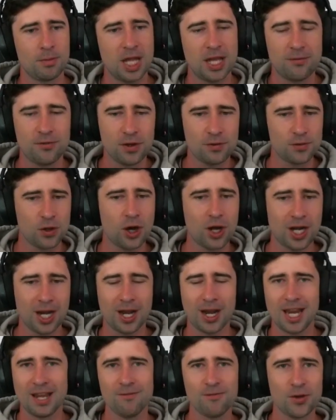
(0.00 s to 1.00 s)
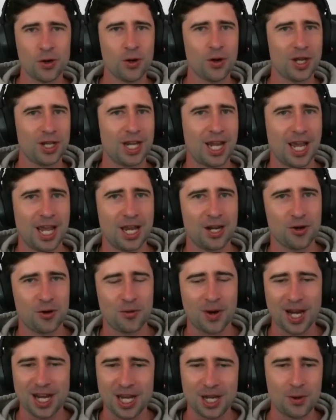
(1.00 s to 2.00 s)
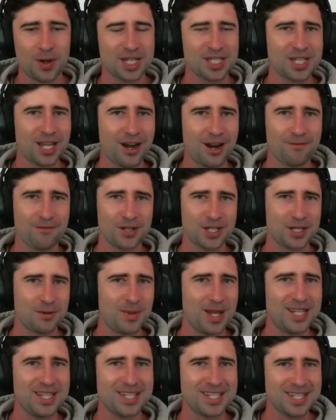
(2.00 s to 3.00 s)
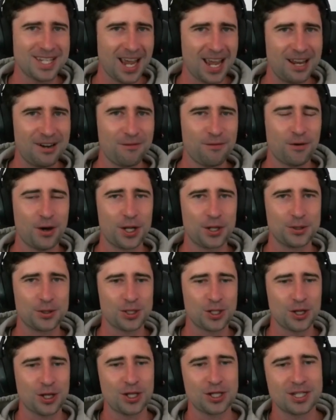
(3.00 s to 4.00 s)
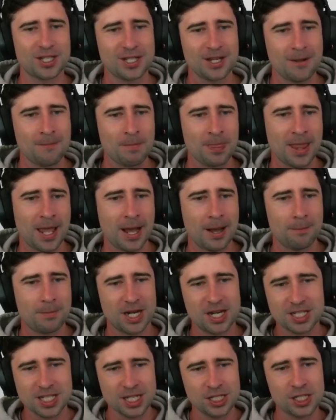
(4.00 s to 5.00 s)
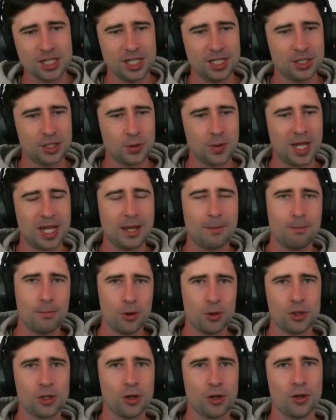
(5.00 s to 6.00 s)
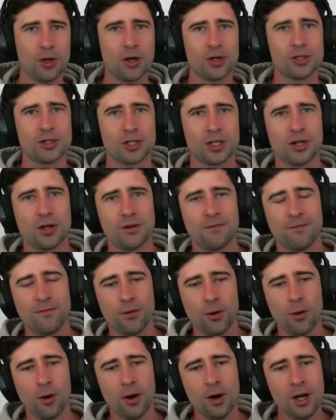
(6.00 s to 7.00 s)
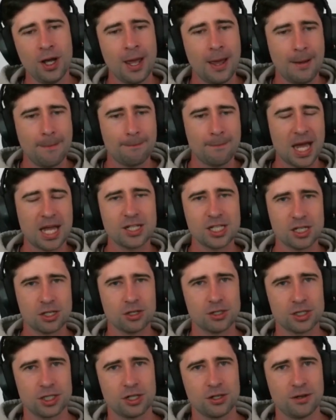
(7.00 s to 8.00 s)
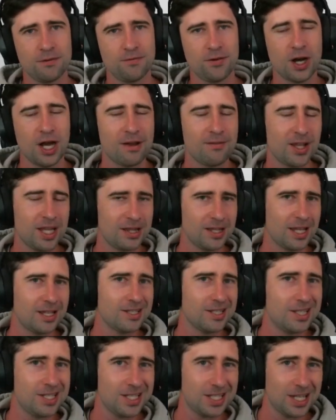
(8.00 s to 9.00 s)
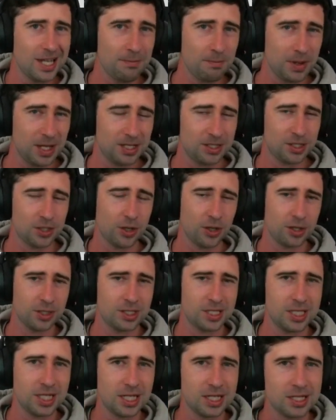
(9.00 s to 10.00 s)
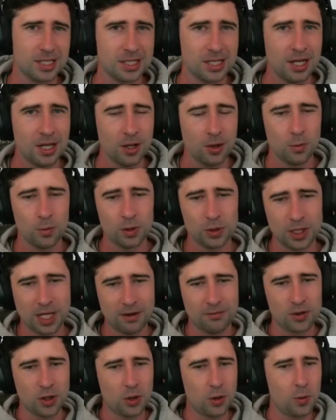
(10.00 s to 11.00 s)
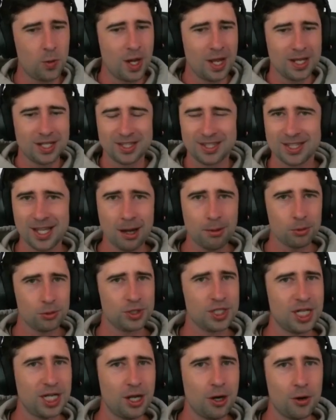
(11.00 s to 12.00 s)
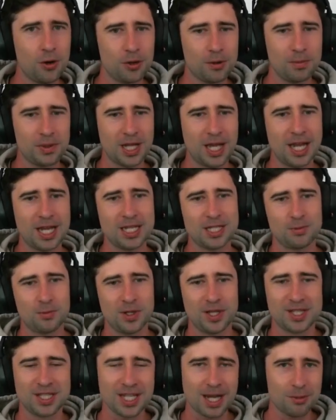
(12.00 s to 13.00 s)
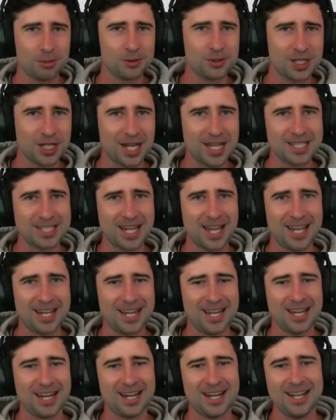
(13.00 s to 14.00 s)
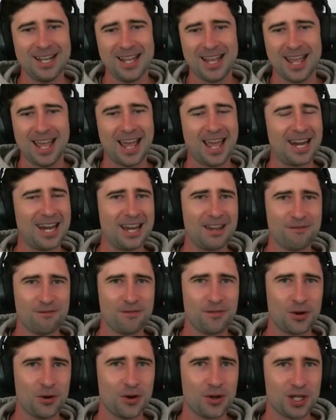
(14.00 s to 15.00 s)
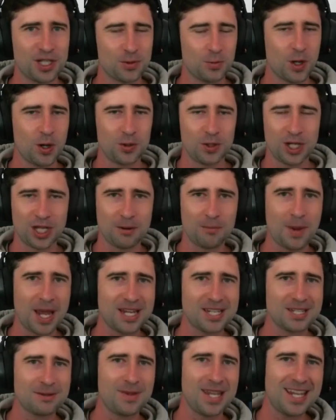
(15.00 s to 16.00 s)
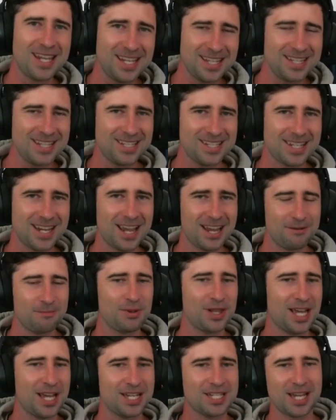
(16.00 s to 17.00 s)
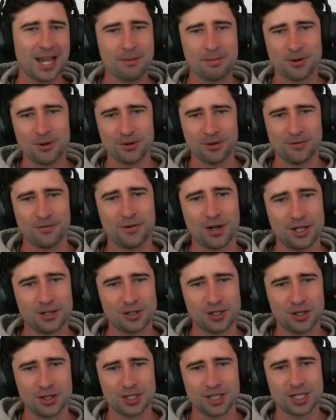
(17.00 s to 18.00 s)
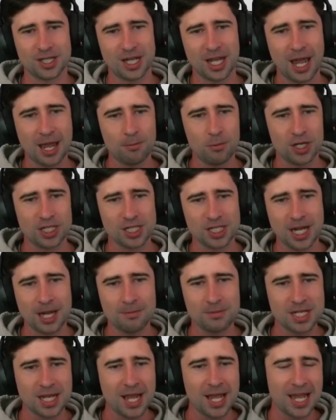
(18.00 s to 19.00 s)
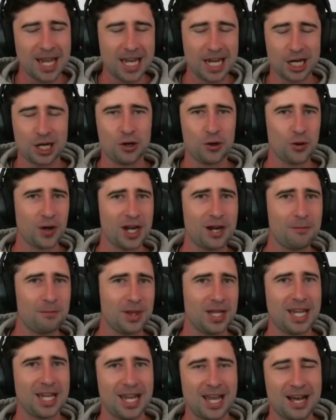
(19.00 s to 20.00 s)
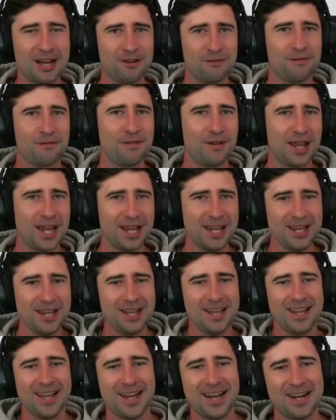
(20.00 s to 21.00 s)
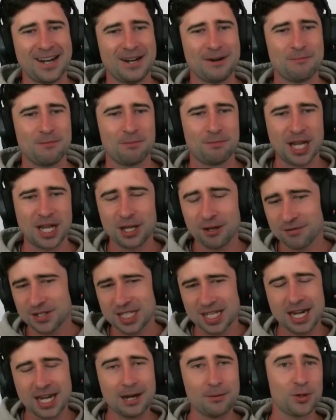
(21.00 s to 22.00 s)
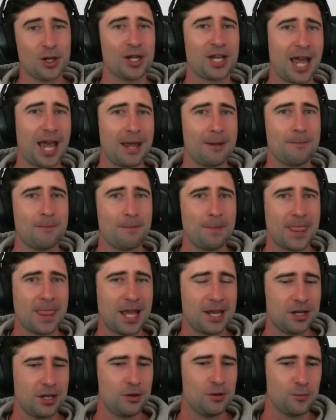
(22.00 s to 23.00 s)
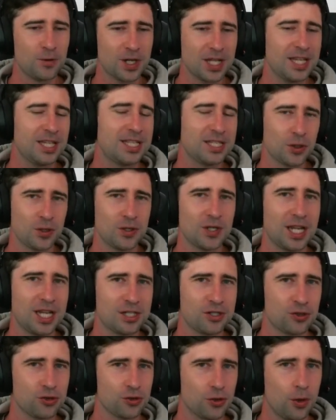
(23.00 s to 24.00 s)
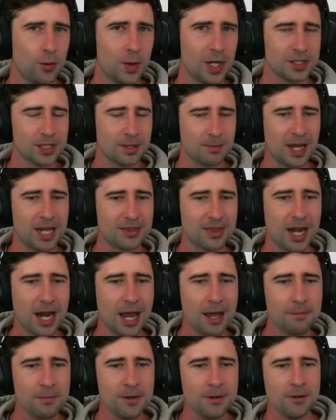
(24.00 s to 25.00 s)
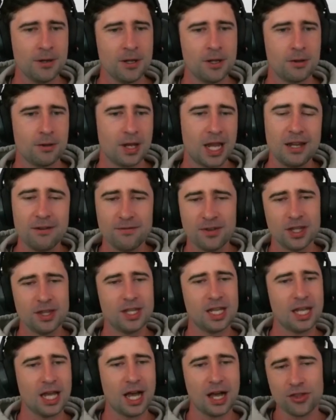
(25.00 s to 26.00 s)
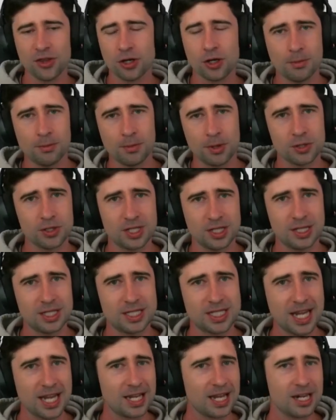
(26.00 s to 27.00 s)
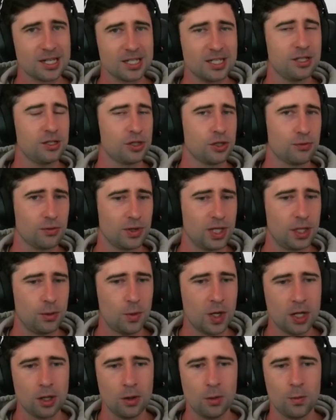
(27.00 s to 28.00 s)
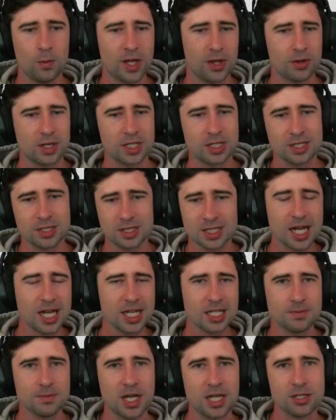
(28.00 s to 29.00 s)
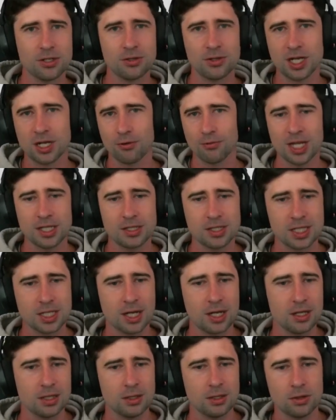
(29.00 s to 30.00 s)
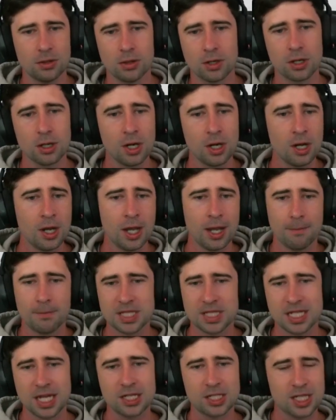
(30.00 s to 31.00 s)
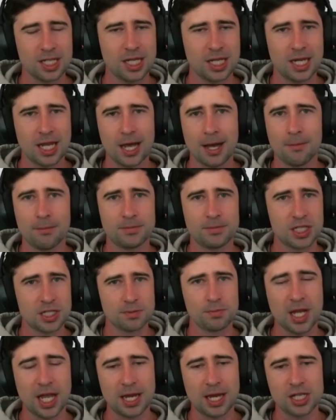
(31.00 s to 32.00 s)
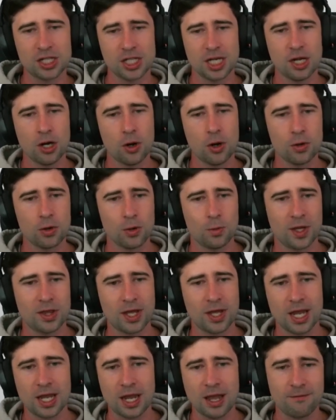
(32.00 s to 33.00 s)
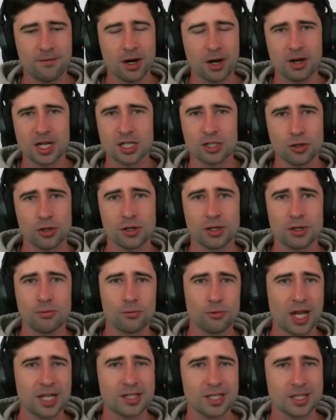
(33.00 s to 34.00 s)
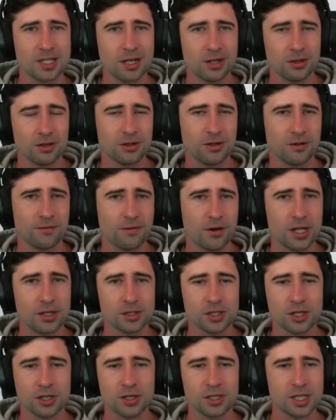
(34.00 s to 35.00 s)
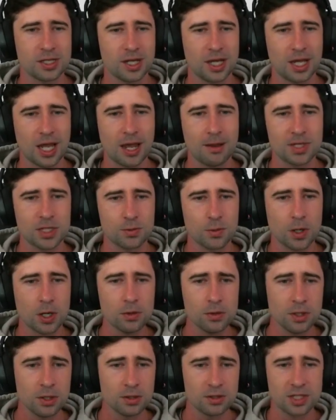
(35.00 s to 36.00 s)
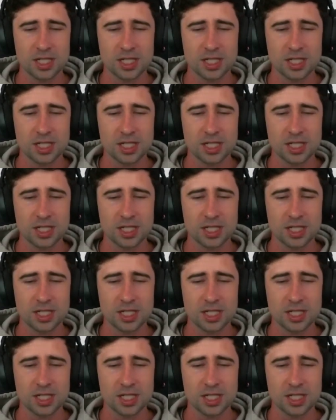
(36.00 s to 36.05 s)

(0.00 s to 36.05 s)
If you've got Infinaut in your hand already, you are set up for some insane final turns. But essentially doing Moon Girl on turn 4, Magik on turn 5, and then skipping turn 6 will give you double She-Hulk plays with double Titania and Infinaut as well. You can make some insane plays happen on the final turns of the game, which seems incredibly unfair. But you've set up your game, and you really do need to draw well to make that happen. Even the other combos in the deck actually do really well, whether it's Taskmastering a Red Skull or potentially just playing She-Hulk with a very strong Red Skull on the final turns of the game as well.